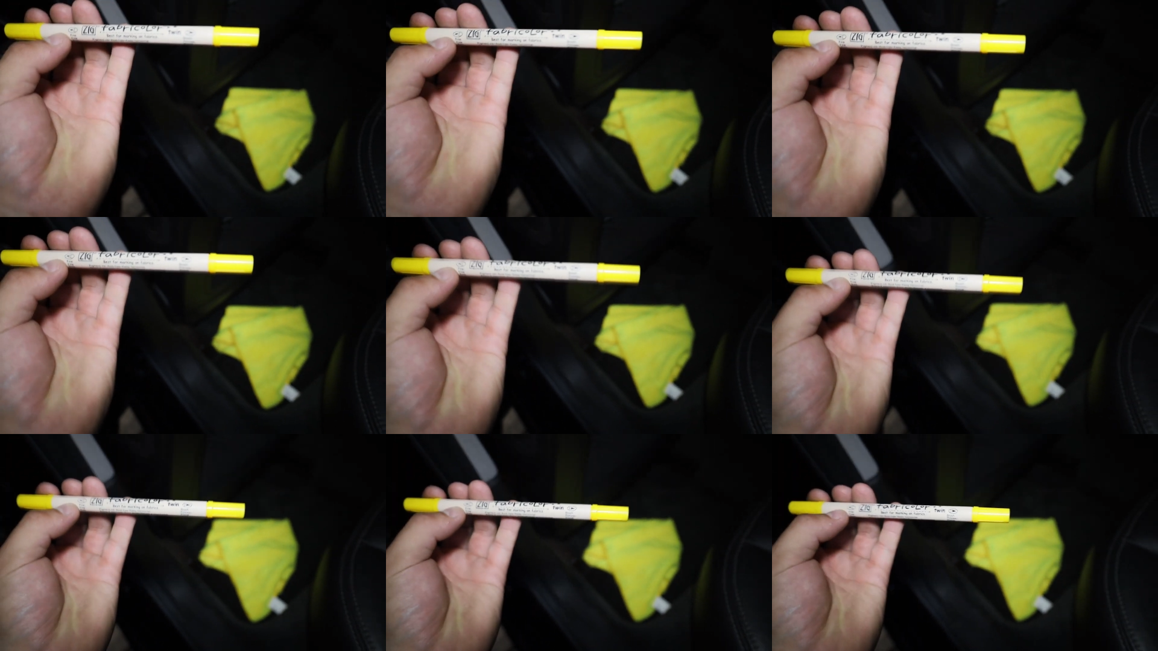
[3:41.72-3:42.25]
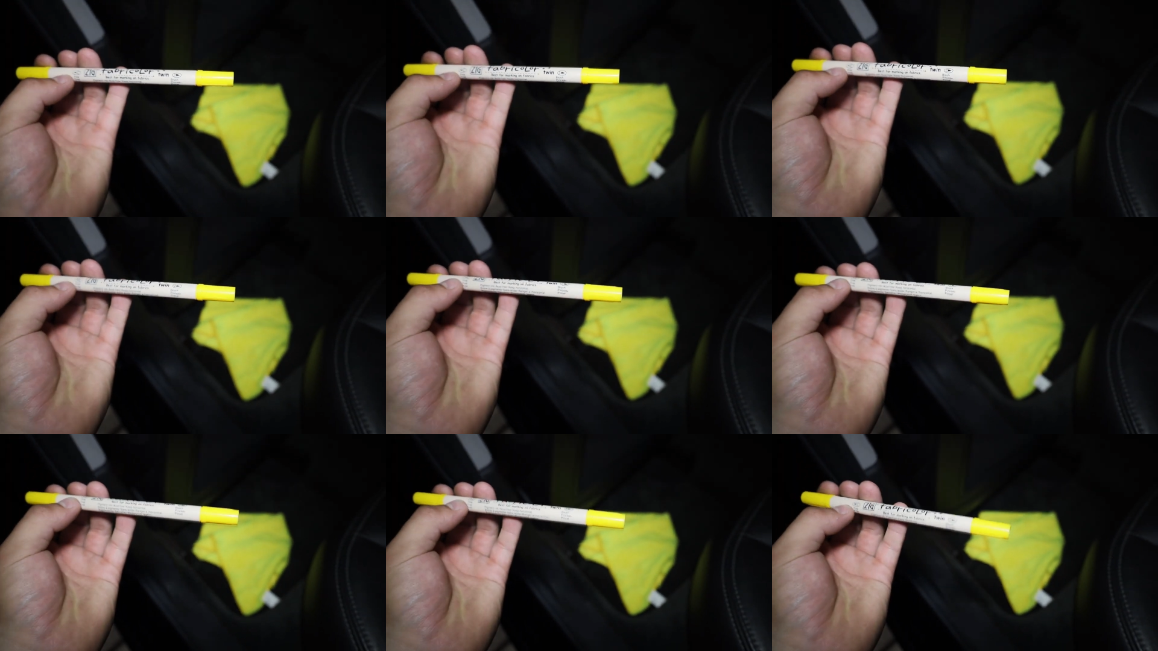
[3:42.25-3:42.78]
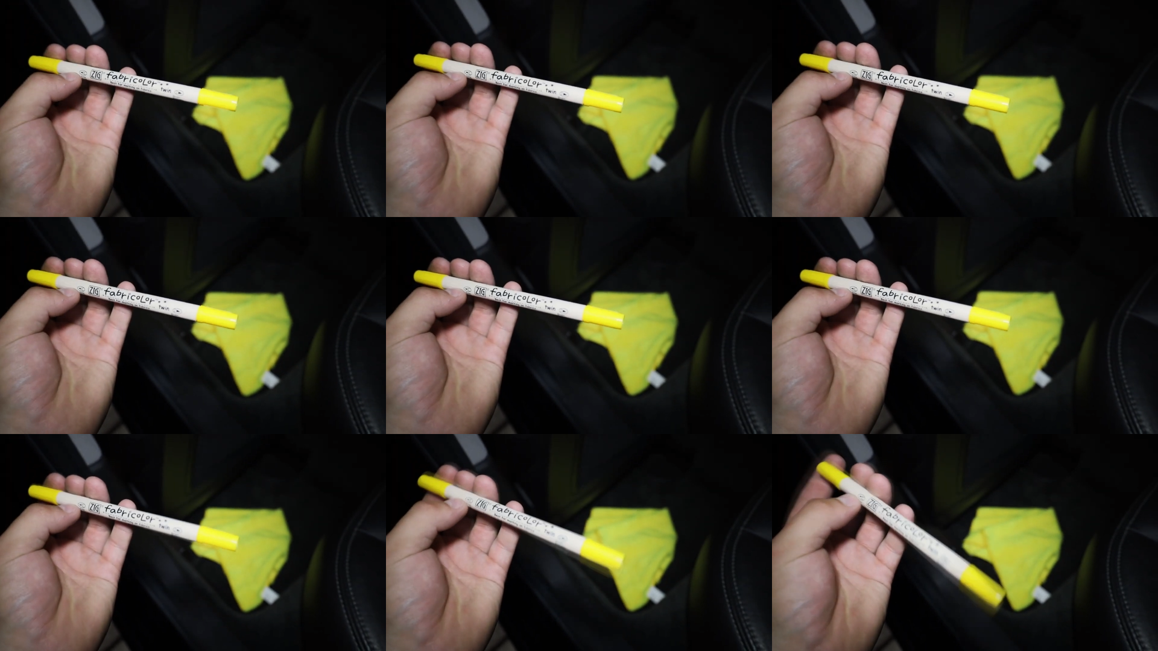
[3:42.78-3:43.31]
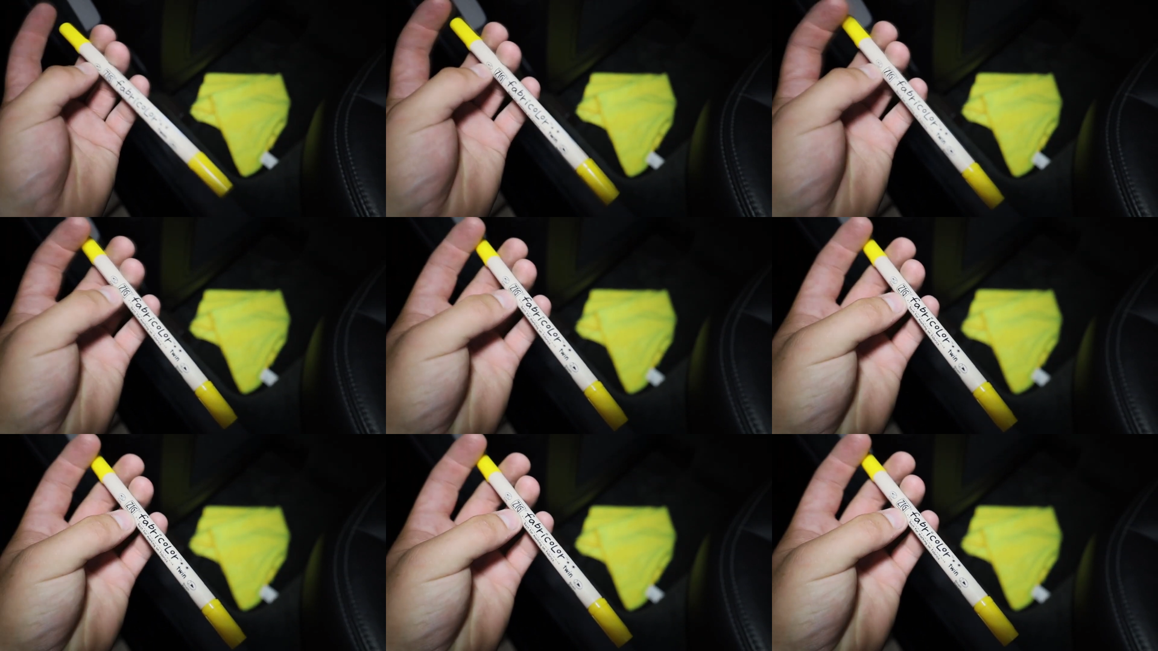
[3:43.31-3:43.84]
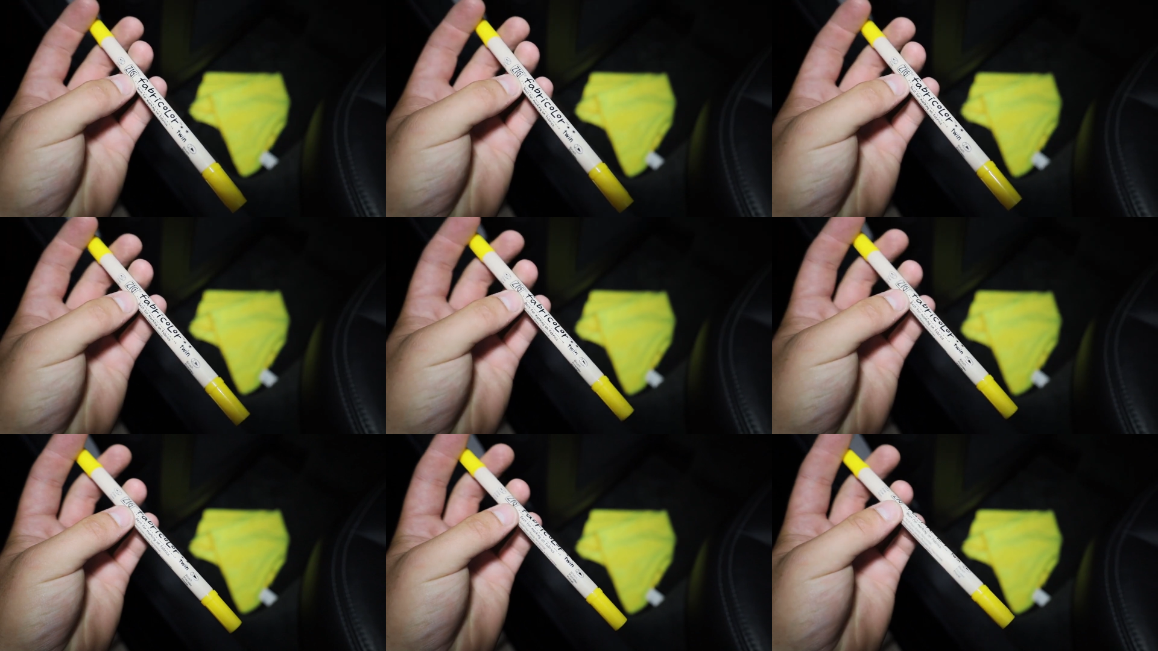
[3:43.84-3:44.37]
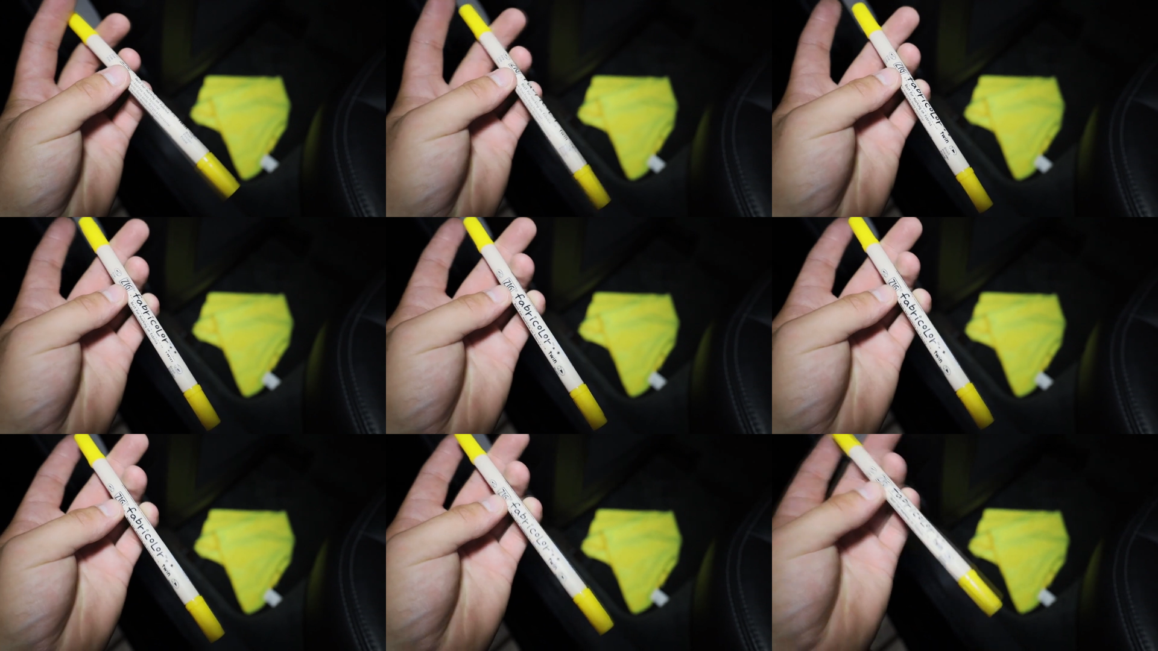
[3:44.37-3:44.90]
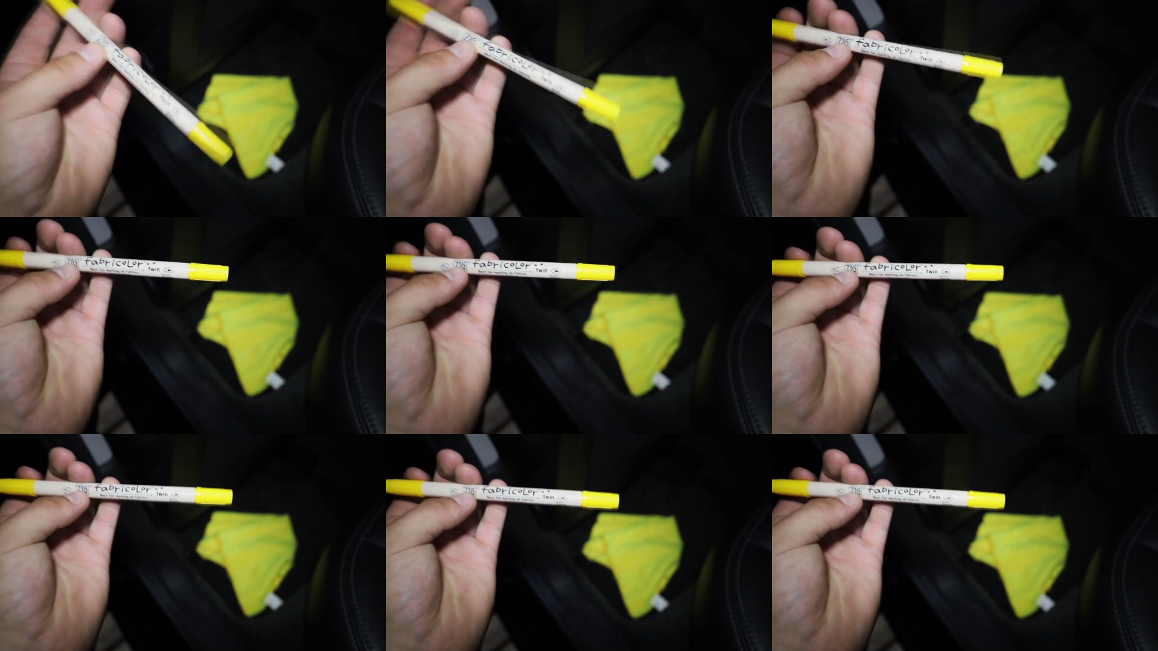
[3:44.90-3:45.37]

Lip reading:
[unreadable: no face in view]